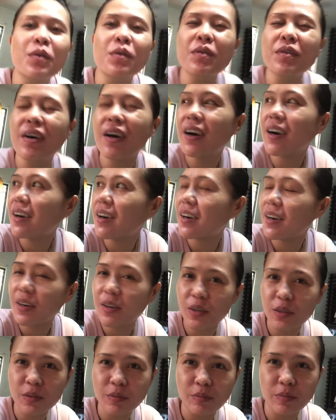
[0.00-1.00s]

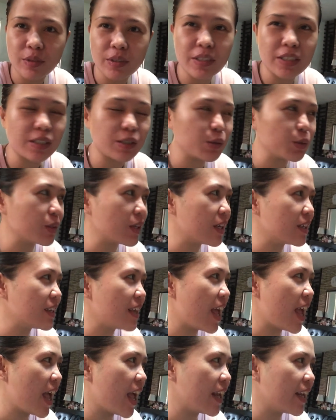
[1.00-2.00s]
Wow. Shisuka
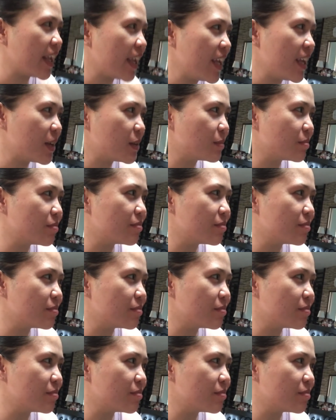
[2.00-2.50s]
na, ne?